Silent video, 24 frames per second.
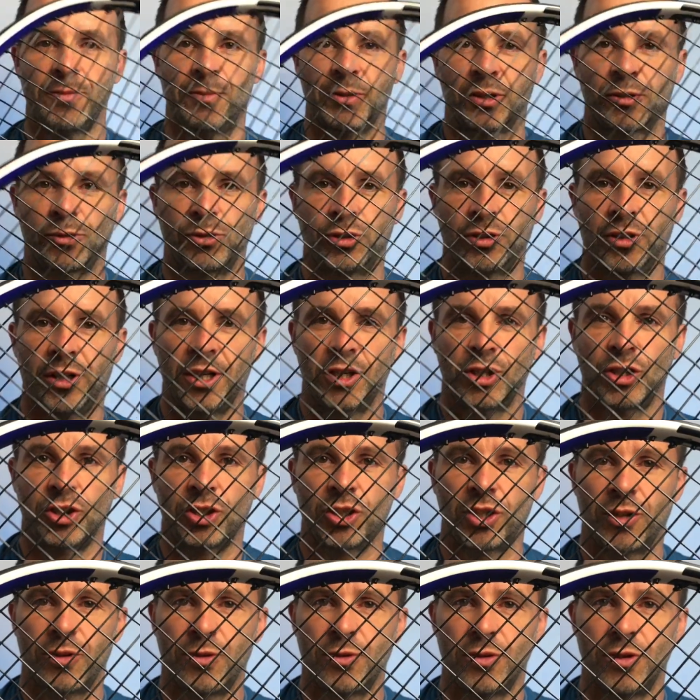but I'll try and
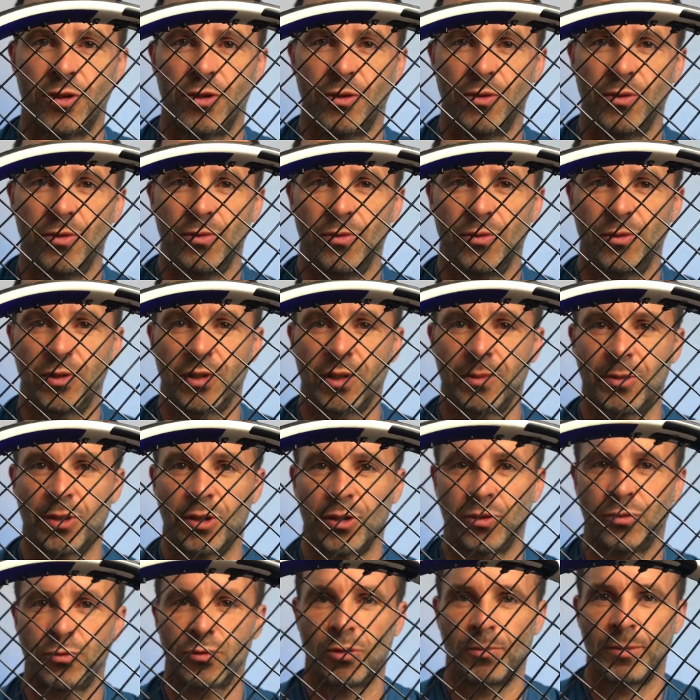show you some of
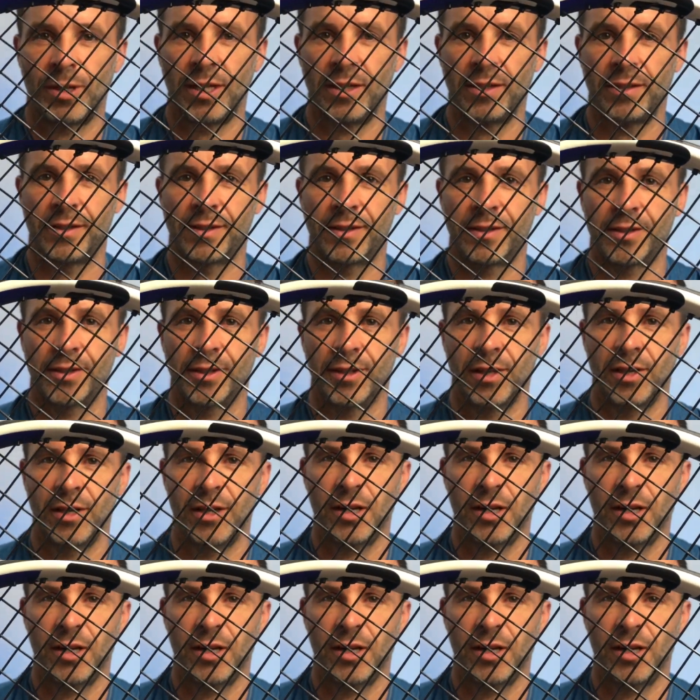the grommets.